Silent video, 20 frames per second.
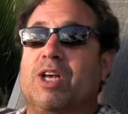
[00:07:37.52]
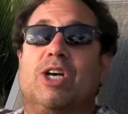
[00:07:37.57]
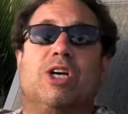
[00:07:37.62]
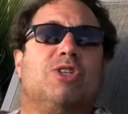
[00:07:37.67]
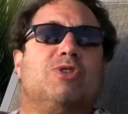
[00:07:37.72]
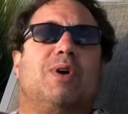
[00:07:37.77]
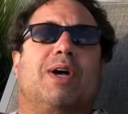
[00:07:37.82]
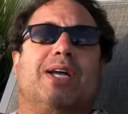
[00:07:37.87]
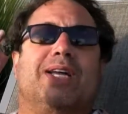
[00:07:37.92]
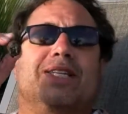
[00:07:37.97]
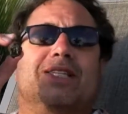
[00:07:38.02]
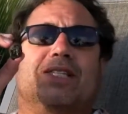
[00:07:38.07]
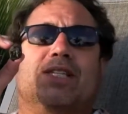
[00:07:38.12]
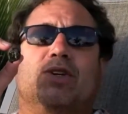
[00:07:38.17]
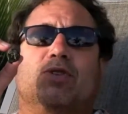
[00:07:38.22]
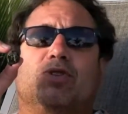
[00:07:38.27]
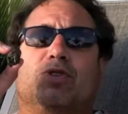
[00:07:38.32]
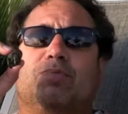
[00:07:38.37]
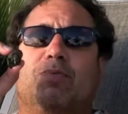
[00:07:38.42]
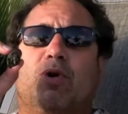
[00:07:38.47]
So I can
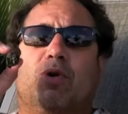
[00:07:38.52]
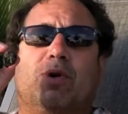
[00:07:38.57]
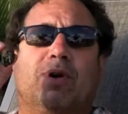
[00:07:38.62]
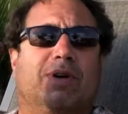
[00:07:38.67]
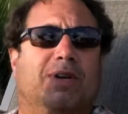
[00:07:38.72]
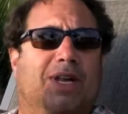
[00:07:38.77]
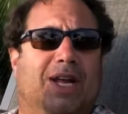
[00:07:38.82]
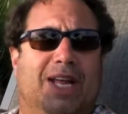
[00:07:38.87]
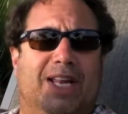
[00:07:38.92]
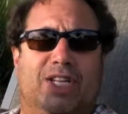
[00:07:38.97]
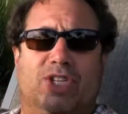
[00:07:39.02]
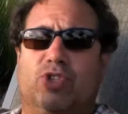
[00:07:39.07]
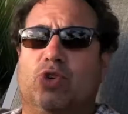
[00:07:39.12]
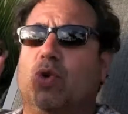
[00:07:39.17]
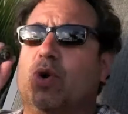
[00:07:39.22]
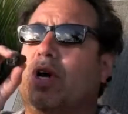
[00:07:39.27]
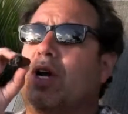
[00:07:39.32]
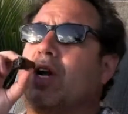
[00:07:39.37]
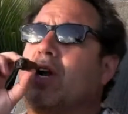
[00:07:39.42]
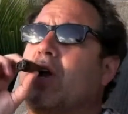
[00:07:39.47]
still smoke it and enjoy
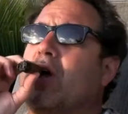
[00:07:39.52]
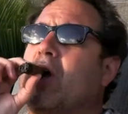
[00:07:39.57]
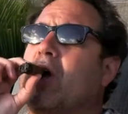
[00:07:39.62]
it.